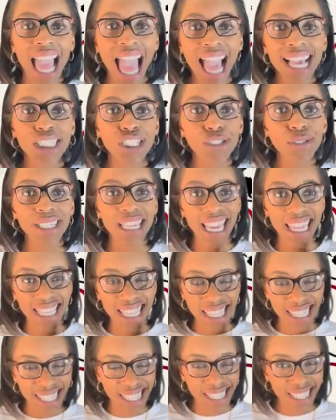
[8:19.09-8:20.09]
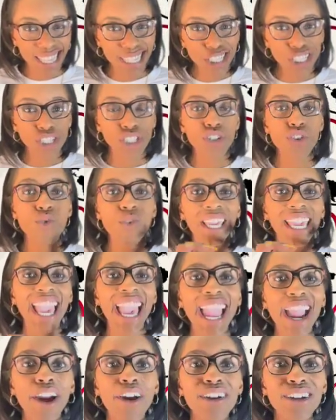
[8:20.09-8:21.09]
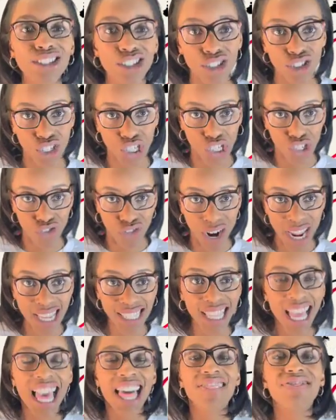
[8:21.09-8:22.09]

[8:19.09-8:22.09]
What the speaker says: actually an essential character trait